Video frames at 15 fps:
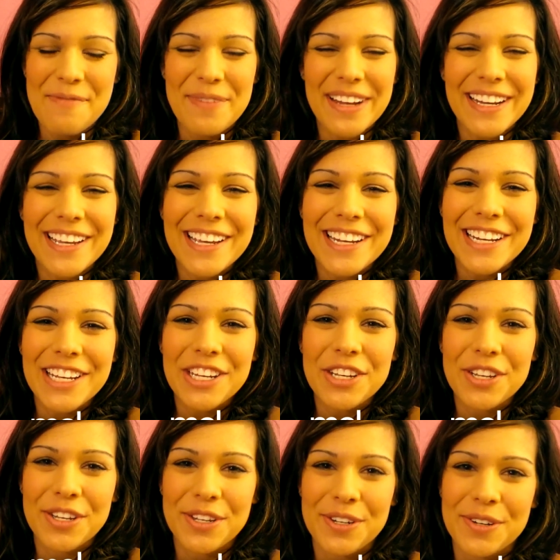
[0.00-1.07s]
But
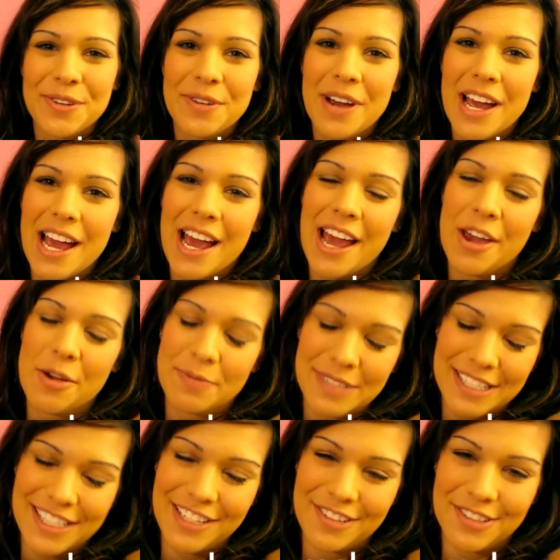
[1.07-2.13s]
anywho, I hope
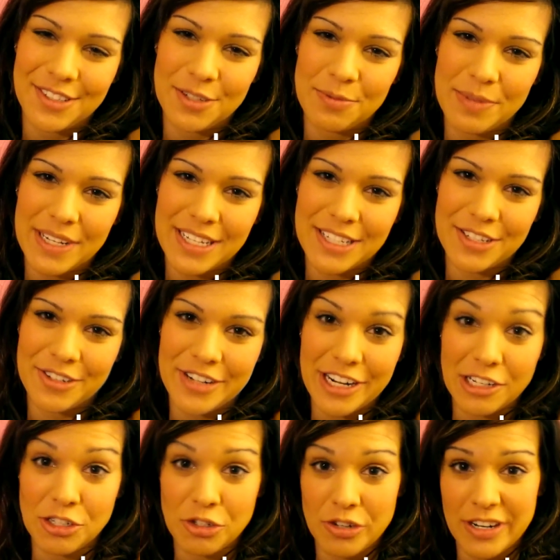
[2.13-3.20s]
to see you soon because your
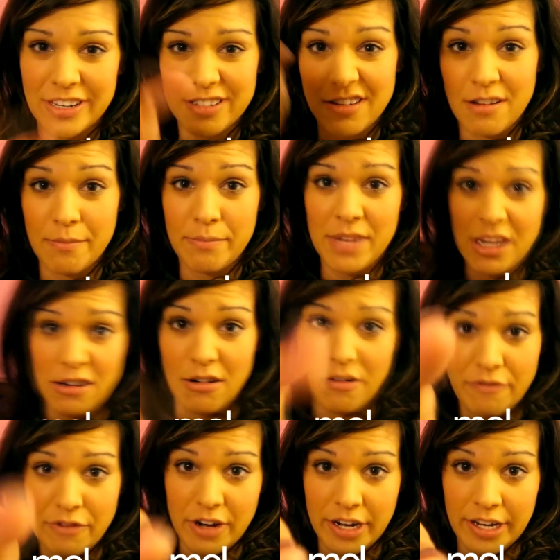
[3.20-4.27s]
next drink is on me,
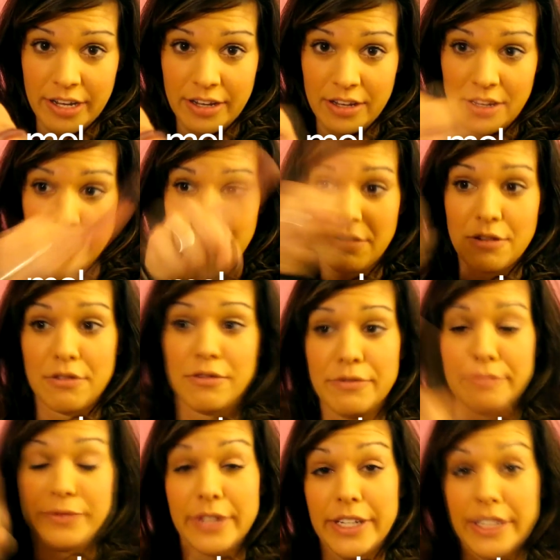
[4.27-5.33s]
girlfriend.
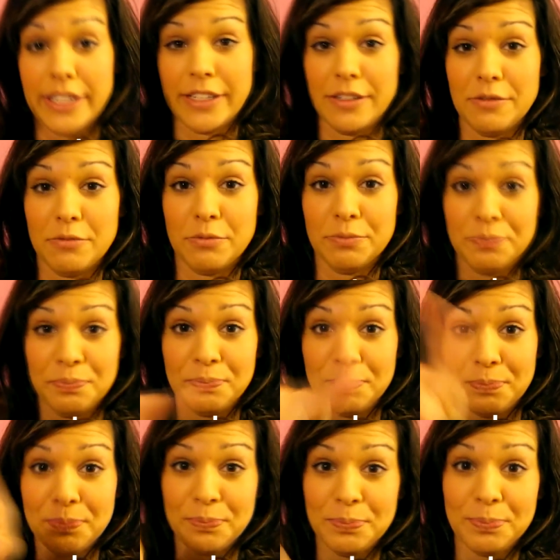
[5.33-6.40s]
Girlfriend.
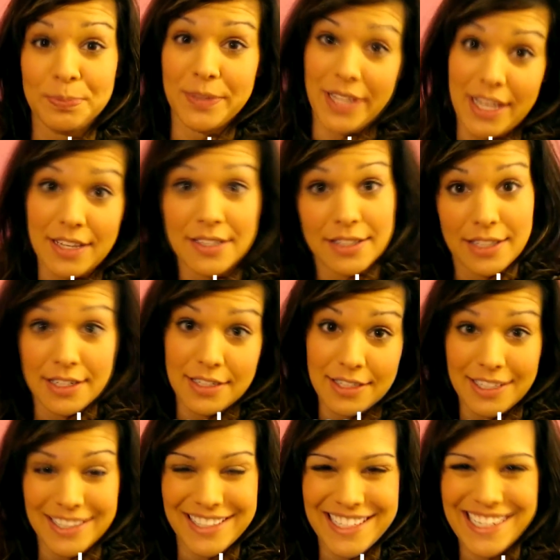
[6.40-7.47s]
Yes,
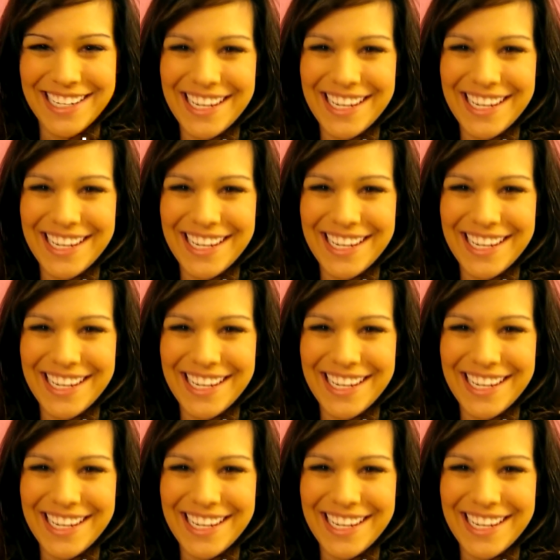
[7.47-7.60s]
yes, yes.